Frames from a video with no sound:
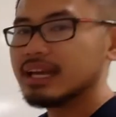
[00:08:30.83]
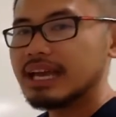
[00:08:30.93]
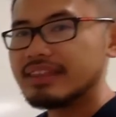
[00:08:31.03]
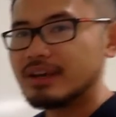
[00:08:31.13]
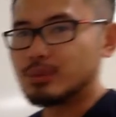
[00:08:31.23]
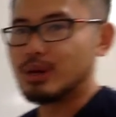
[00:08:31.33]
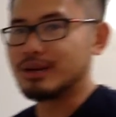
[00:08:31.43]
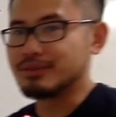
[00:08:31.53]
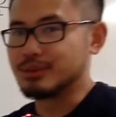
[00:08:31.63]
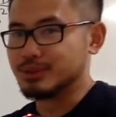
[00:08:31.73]
And then we'll
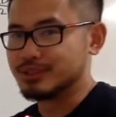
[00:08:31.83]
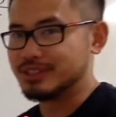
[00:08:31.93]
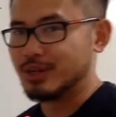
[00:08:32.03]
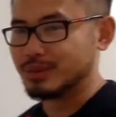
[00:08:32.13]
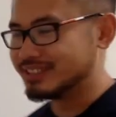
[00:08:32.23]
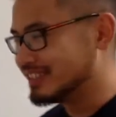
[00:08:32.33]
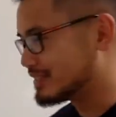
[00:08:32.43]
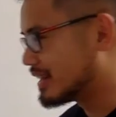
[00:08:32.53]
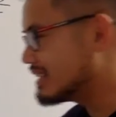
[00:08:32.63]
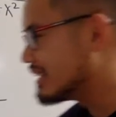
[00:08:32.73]
have to just deal with
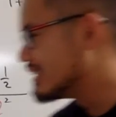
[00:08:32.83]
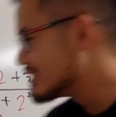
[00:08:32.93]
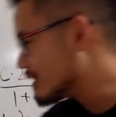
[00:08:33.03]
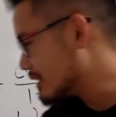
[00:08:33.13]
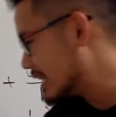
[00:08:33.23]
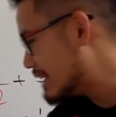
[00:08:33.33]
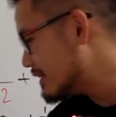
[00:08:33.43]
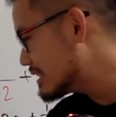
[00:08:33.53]
this, right? So on the left hand